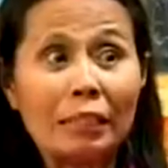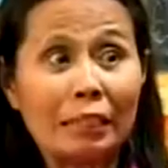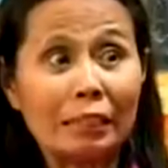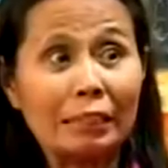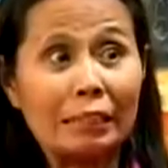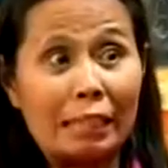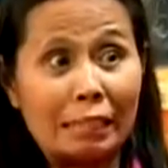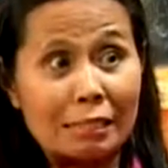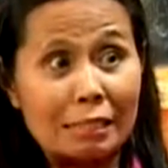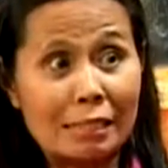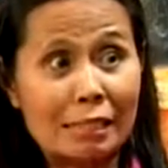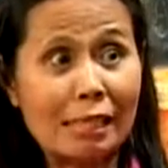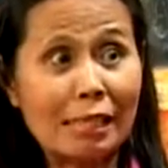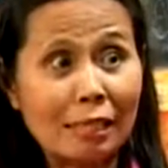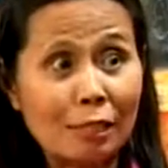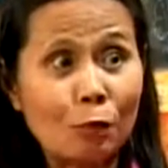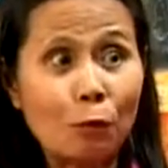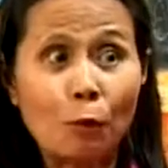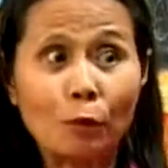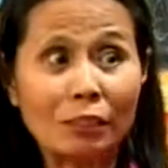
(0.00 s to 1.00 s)
not get sick.
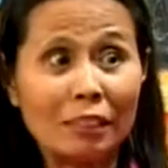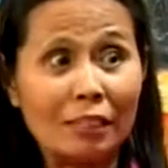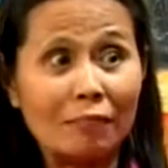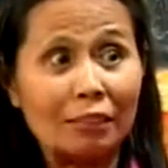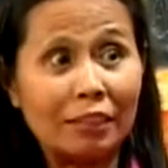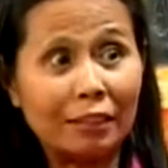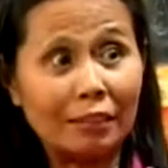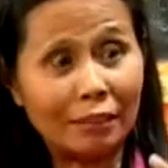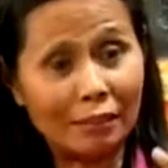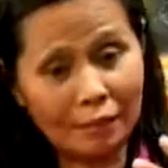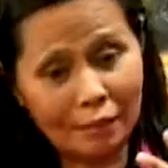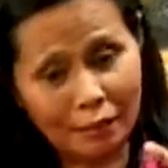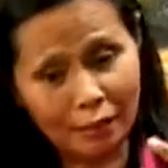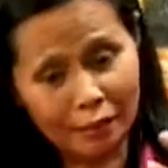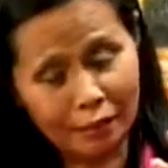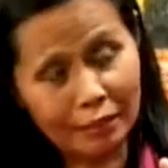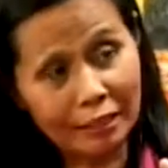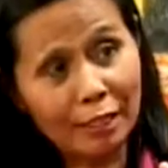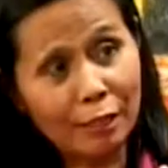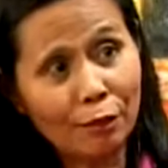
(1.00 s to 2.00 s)
You won't even
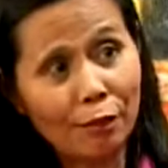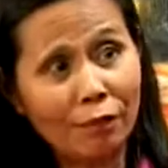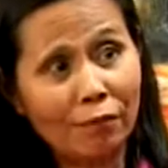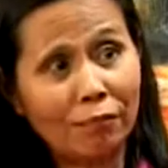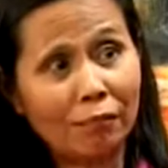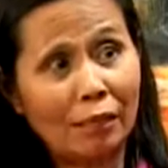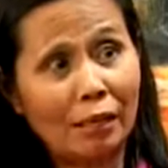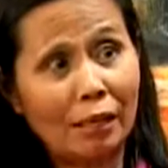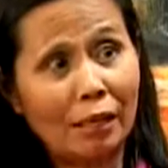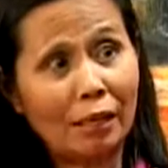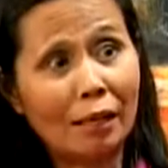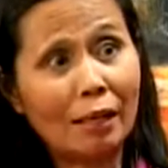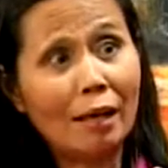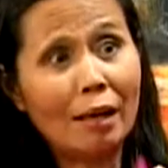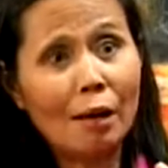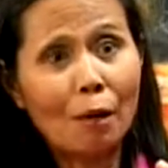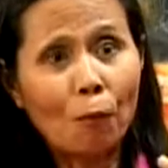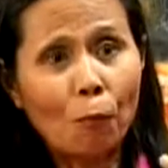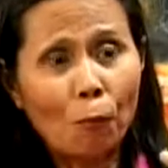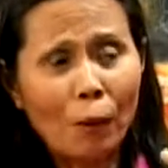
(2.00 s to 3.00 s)
think of
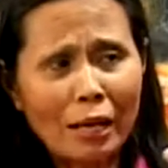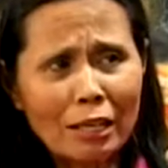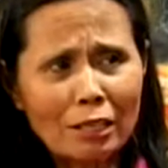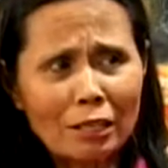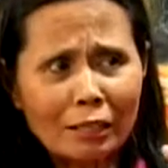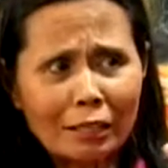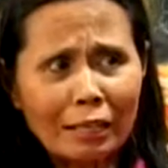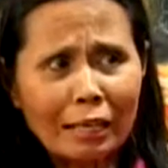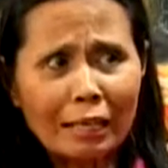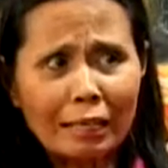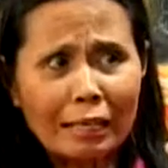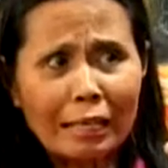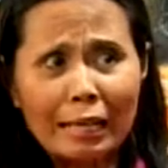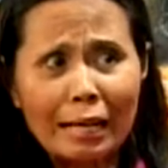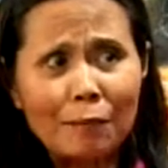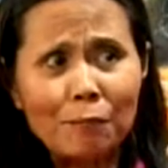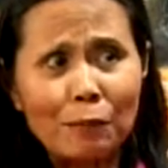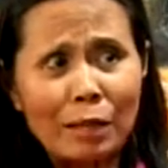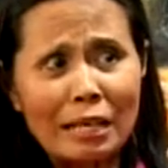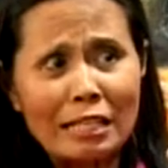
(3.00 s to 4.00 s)
why can
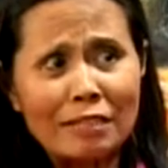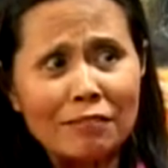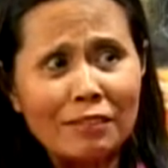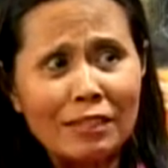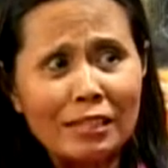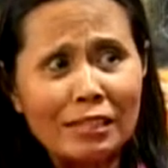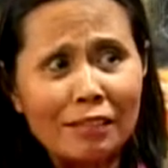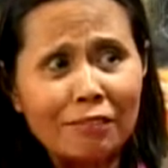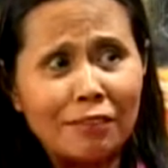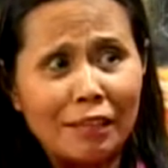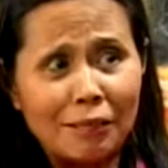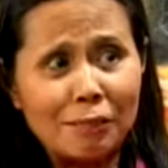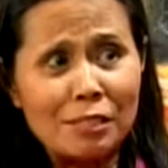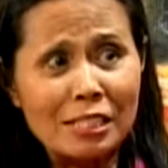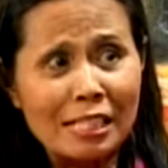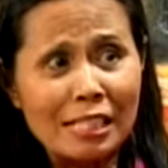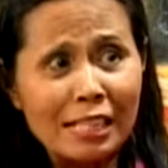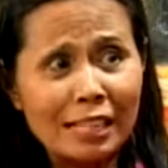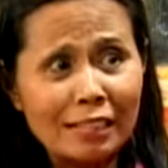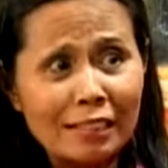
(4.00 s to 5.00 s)
I breastfeed if I'm
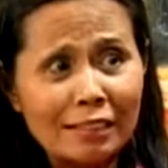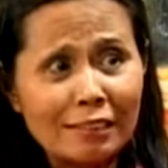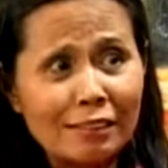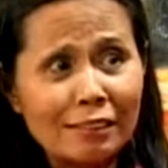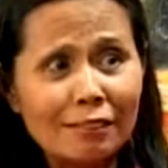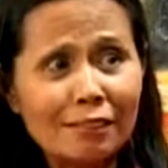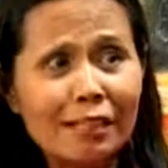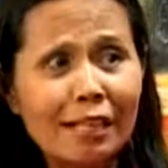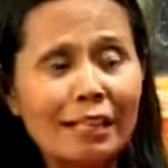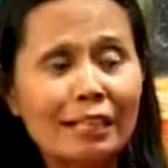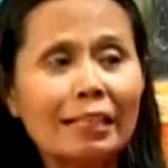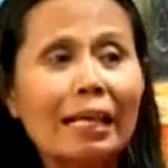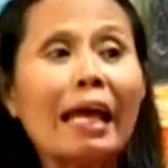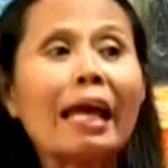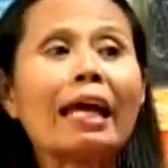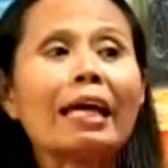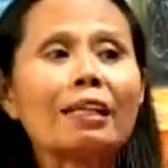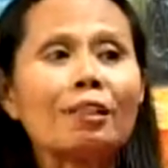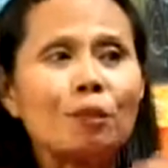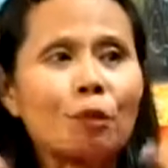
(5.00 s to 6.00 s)
sick, right?
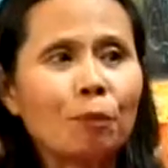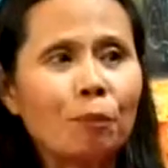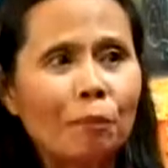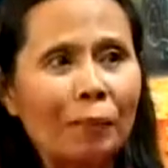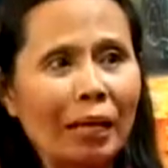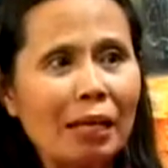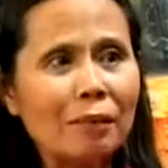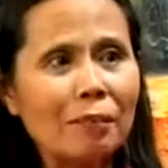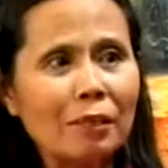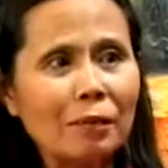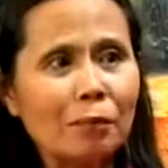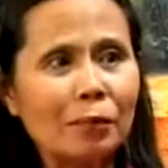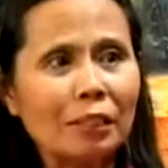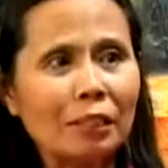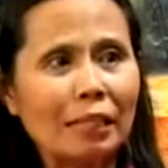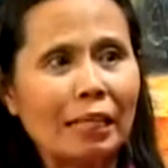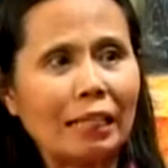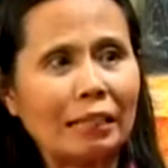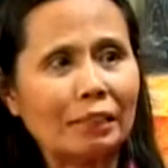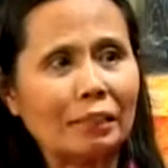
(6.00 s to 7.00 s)
And your baby
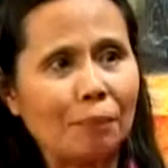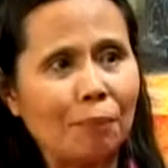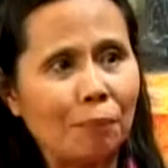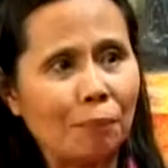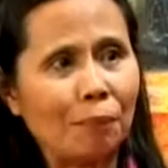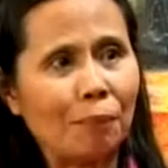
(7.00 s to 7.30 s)
will get the